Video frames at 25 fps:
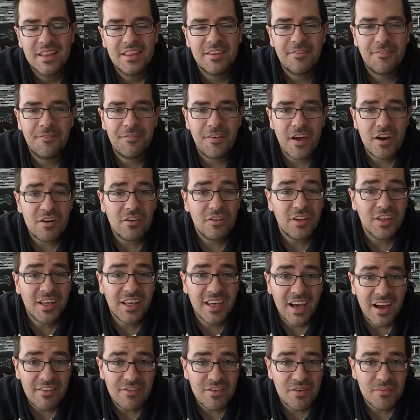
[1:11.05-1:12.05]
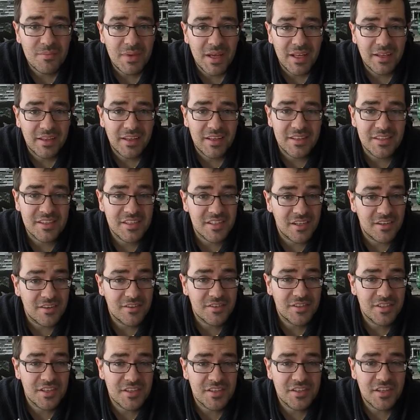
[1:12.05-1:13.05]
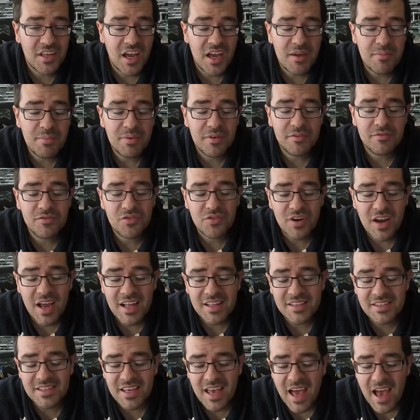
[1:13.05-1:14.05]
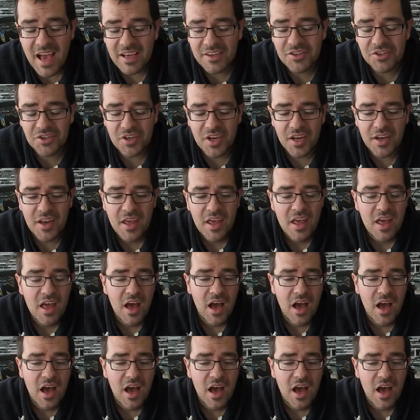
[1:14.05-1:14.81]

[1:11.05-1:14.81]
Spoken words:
The federal government considers this type of transaction